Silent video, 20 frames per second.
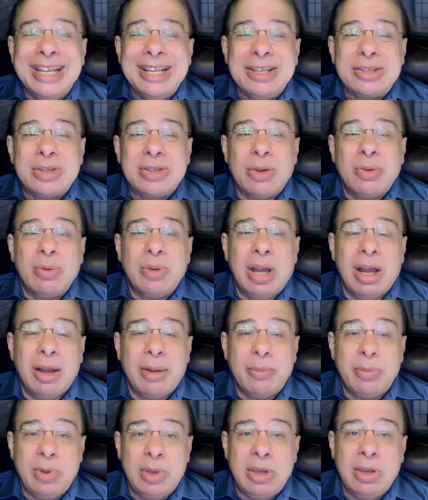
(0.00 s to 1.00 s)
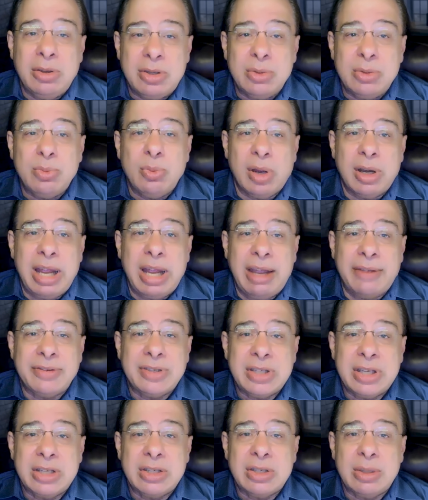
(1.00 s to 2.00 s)
So um, you do want to
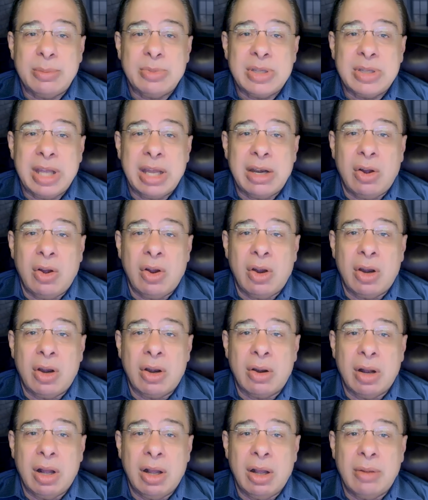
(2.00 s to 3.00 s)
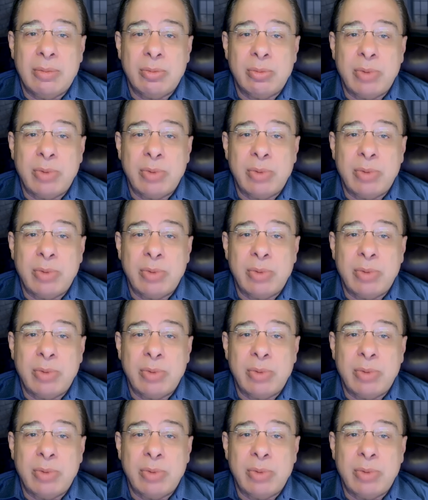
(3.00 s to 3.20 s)
have systems that are uh,